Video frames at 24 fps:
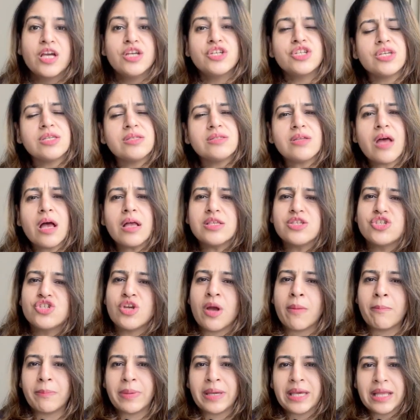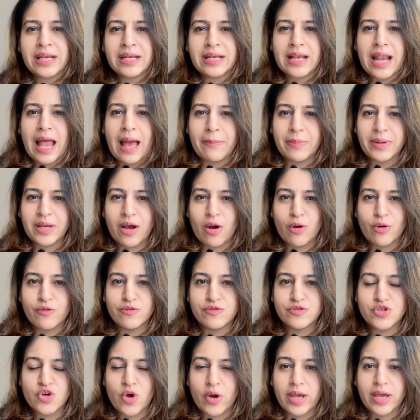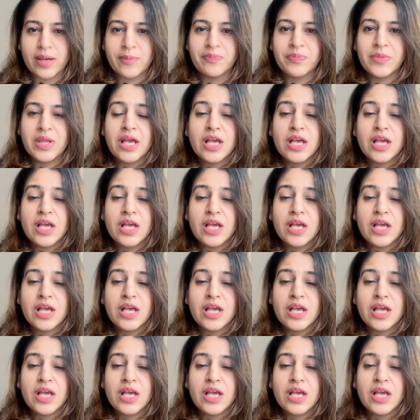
she starts jumping and clapping out of joy.